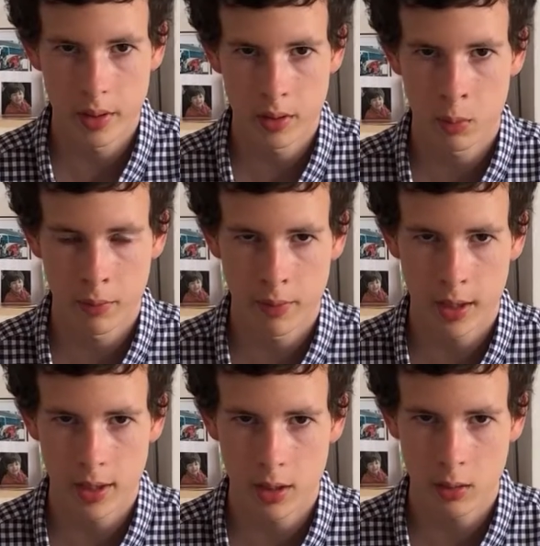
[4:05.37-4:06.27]
to
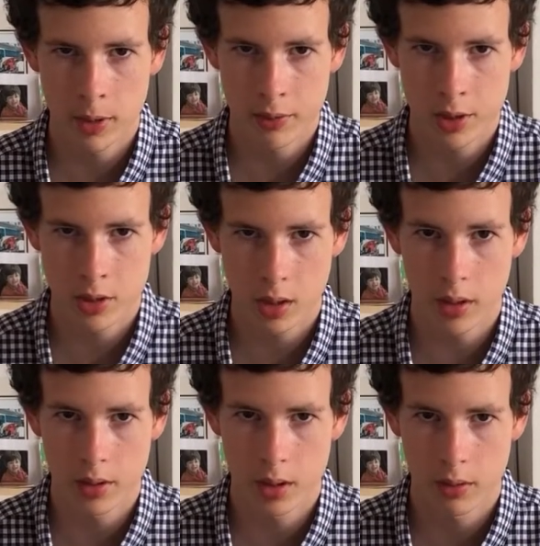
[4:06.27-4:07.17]
provide a little bit of
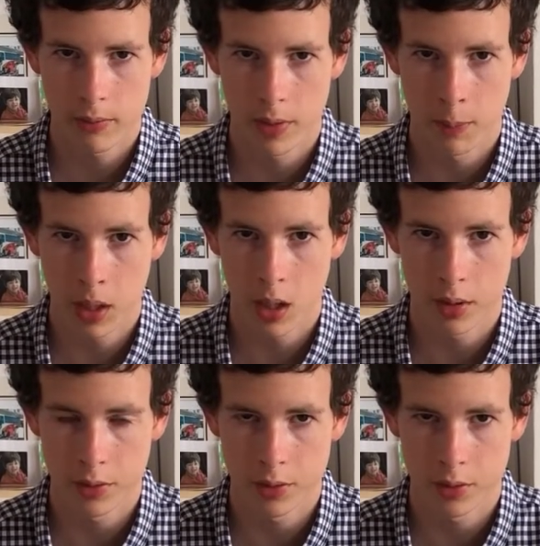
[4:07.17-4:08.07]
structure for the
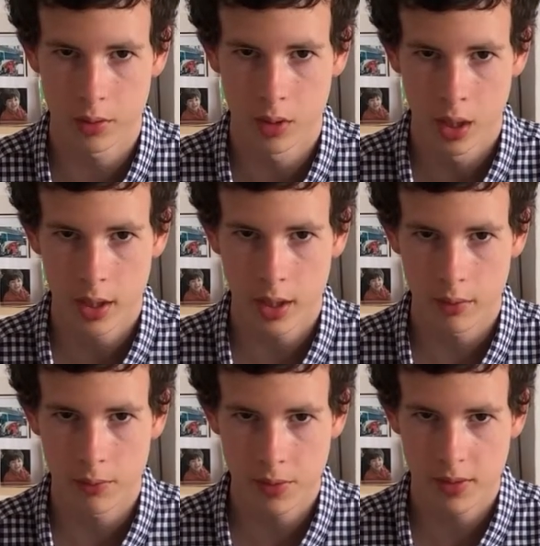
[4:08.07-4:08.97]
plant to kind
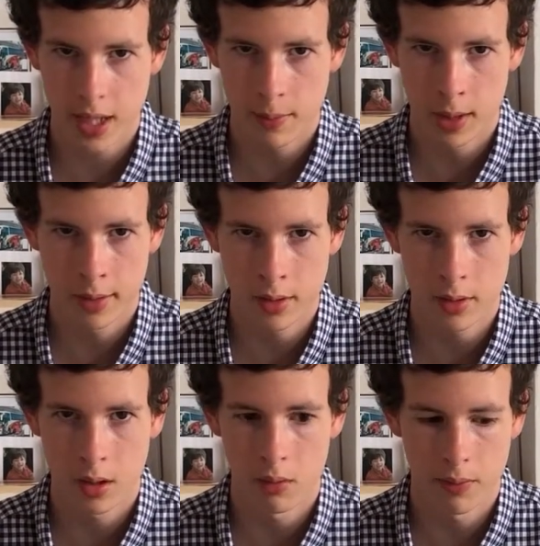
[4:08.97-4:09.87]
of stabilize
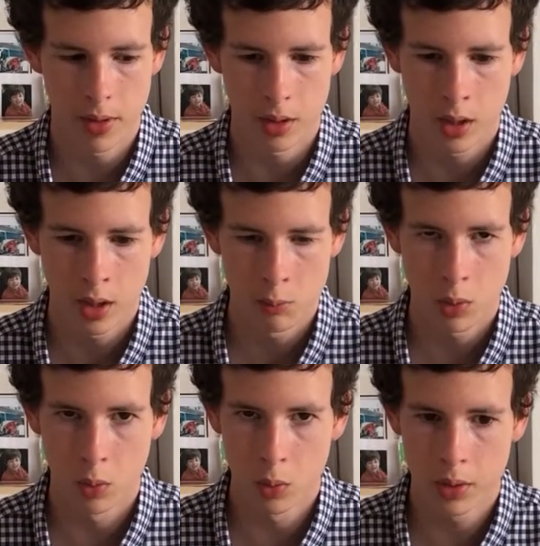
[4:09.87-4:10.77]
itself in. But
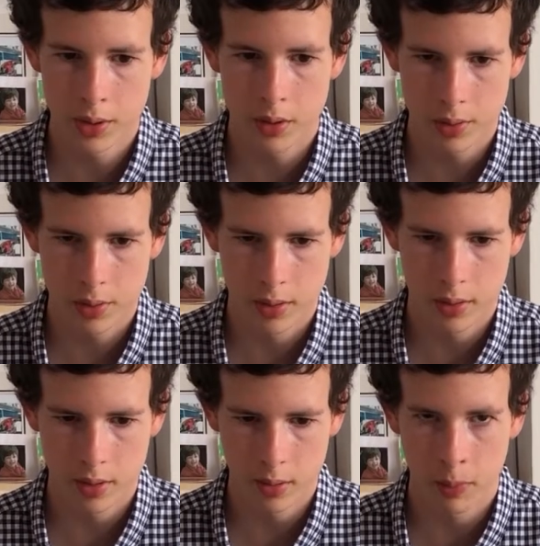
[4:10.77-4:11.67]
all the nutrients
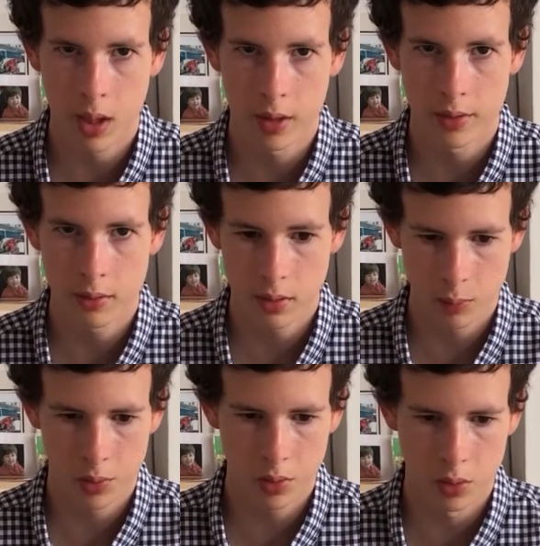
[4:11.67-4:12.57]
that the plant
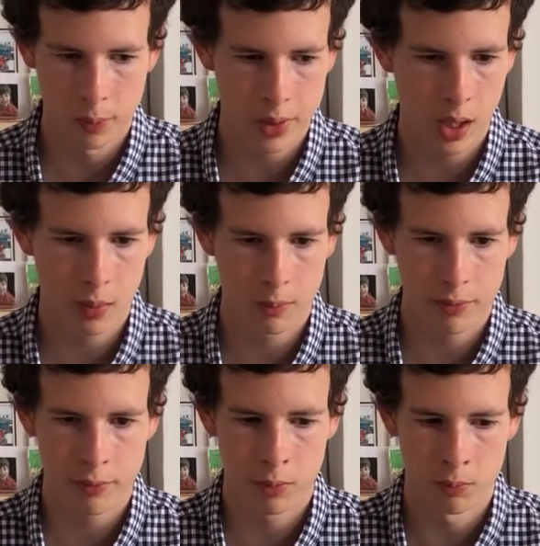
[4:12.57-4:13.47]
absorbs comes
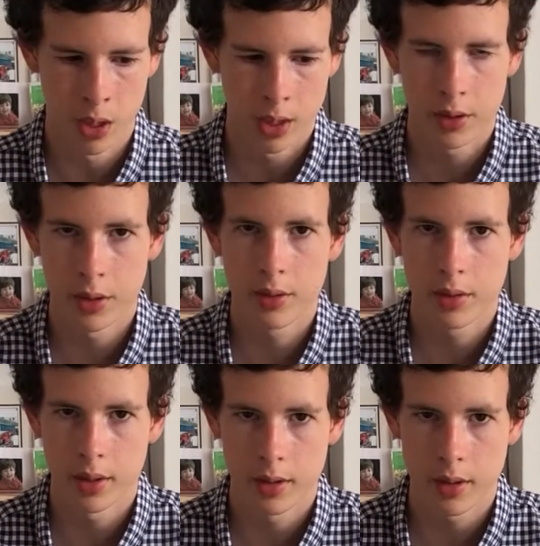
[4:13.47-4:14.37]
from the
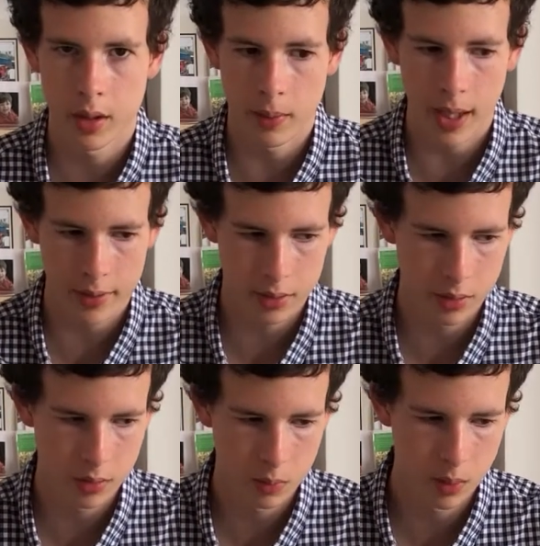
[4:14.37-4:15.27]
nutrients that you add into
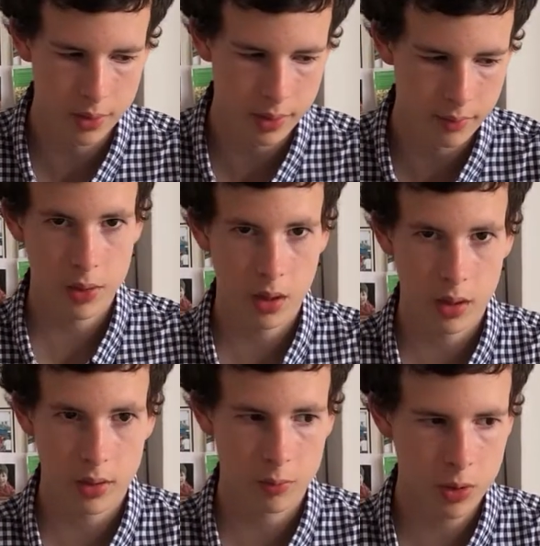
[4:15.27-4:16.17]
the water.
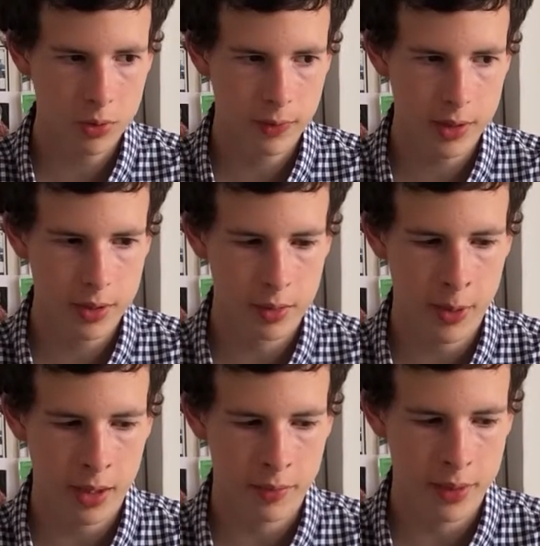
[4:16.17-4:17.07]
Some cool features
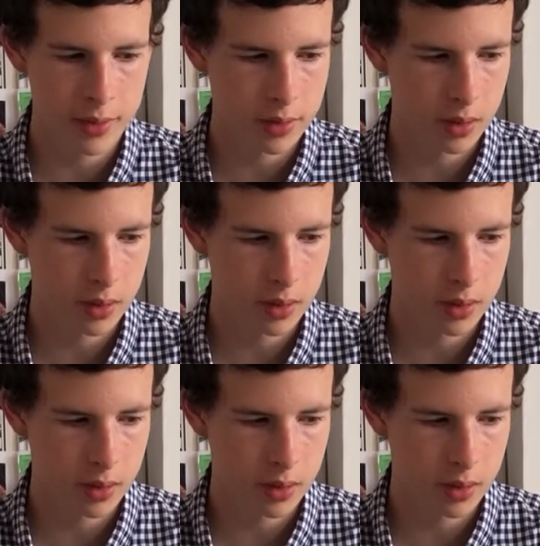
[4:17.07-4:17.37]
about this